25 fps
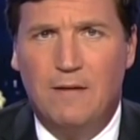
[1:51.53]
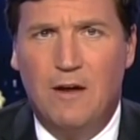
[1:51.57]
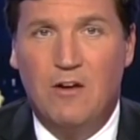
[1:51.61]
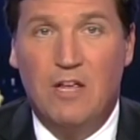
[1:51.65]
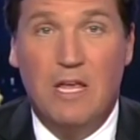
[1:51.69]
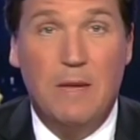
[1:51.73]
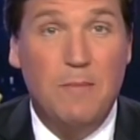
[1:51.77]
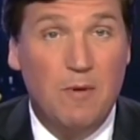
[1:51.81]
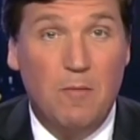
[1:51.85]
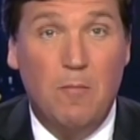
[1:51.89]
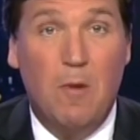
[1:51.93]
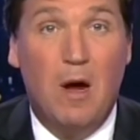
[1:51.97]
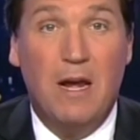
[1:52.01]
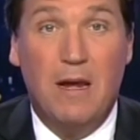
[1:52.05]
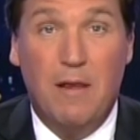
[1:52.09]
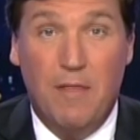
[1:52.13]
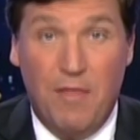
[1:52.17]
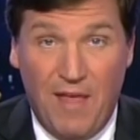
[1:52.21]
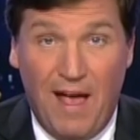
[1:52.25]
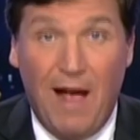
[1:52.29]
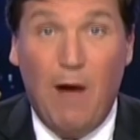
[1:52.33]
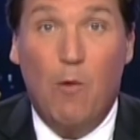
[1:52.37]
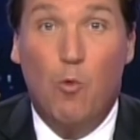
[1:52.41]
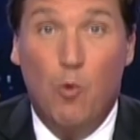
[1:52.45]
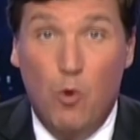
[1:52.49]
Now, keep in mind,
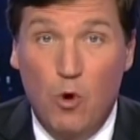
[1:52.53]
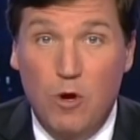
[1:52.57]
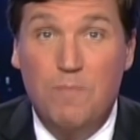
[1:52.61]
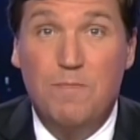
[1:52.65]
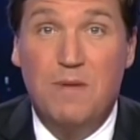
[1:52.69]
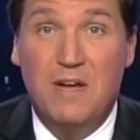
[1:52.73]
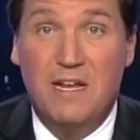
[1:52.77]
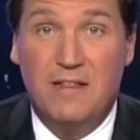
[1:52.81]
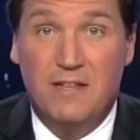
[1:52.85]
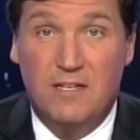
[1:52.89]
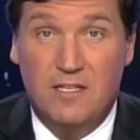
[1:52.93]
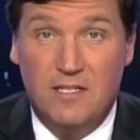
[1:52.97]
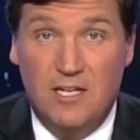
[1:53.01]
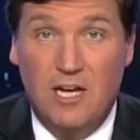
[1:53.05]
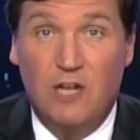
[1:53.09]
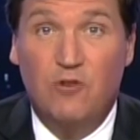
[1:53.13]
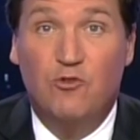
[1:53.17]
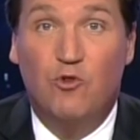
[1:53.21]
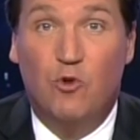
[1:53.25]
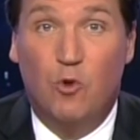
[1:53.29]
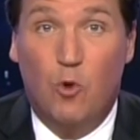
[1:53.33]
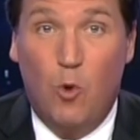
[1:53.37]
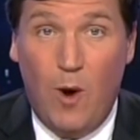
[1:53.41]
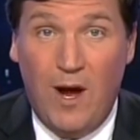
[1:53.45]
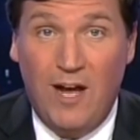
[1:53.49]
that would be the
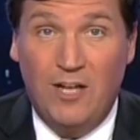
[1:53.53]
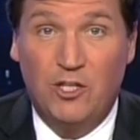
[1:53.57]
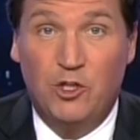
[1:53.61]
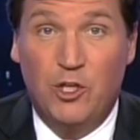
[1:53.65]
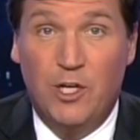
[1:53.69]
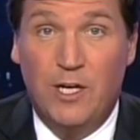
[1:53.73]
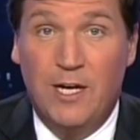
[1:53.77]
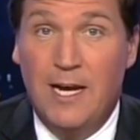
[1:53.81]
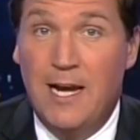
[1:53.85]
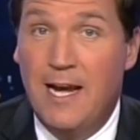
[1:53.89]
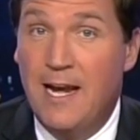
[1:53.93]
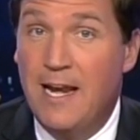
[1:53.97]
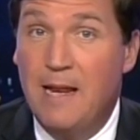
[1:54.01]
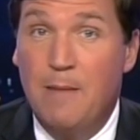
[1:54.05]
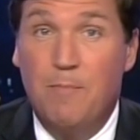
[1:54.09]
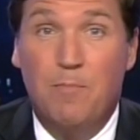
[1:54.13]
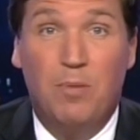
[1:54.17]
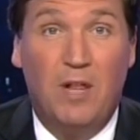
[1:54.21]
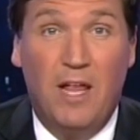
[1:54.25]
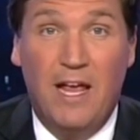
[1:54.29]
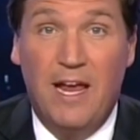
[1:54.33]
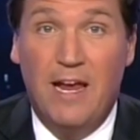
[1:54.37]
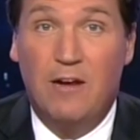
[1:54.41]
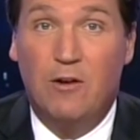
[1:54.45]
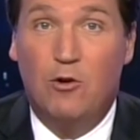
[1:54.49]
central question in any
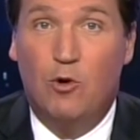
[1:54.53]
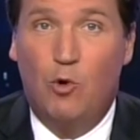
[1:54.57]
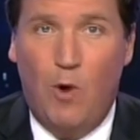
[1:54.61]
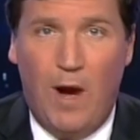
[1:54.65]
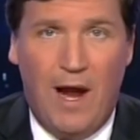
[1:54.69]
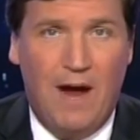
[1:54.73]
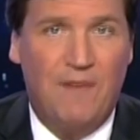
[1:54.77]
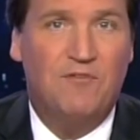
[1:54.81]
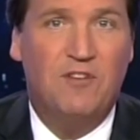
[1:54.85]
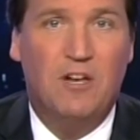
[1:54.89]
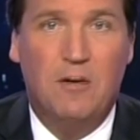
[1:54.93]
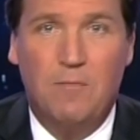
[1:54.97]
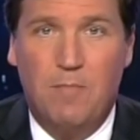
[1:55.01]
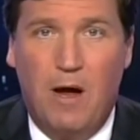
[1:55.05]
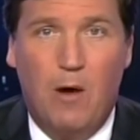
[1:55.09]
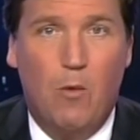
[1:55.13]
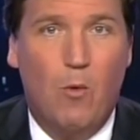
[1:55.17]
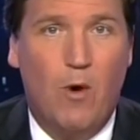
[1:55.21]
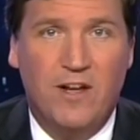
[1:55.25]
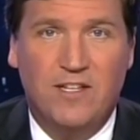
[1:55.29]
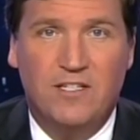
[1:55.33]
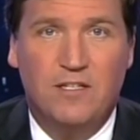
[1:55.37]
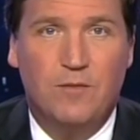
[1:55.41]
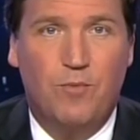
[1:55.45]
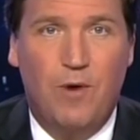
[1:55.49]
plan crafted by
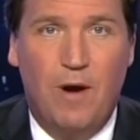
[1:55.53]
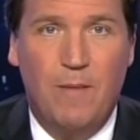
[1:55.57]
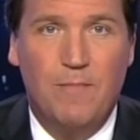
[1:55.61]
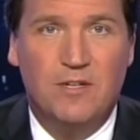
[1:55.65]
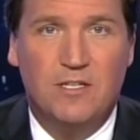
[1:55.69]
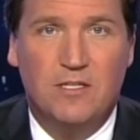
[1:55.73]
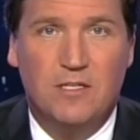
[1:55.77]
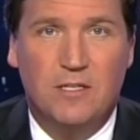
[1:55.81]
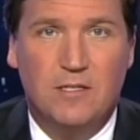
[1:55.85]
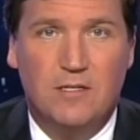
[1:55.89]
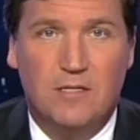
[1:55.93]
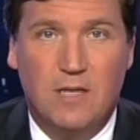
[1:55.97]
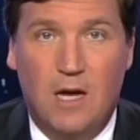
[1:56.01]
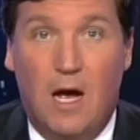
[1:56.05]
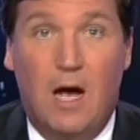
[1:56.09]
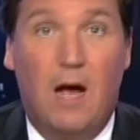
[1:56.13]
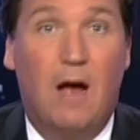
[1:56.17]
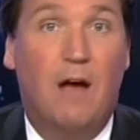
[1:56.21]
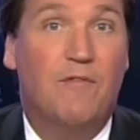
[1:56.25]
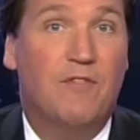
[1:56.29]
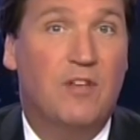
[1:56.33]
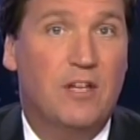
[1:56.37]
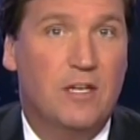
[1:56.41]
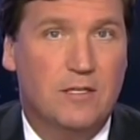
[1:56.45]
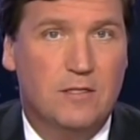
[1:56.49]
white supremacists,
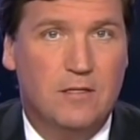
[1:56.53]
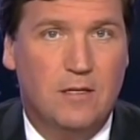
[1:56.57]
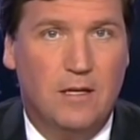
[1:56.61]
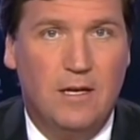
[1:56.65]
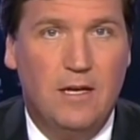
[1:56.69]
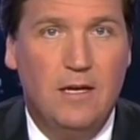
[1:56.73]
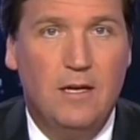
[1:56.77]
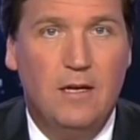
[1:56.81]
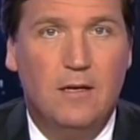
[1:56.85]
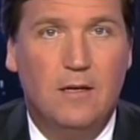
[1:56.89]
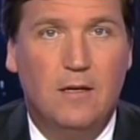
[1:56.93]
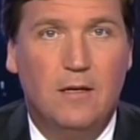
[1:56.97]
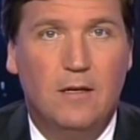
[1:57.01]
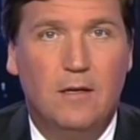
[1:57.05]
obviously.